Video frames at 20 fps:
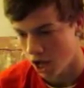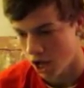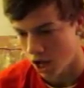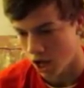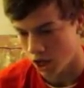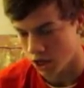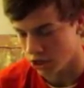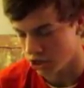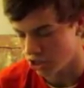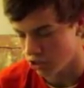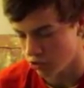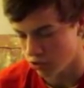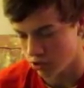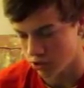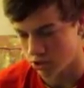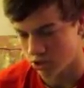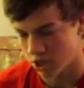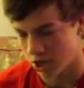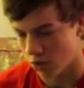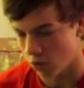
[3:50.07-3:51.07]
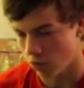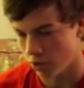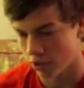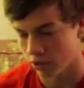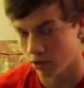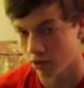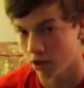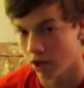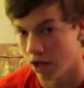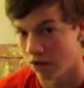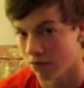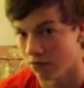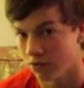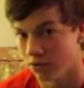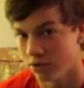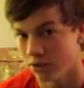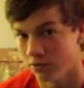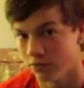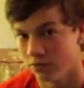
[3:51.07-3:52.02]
I just used to say wiener every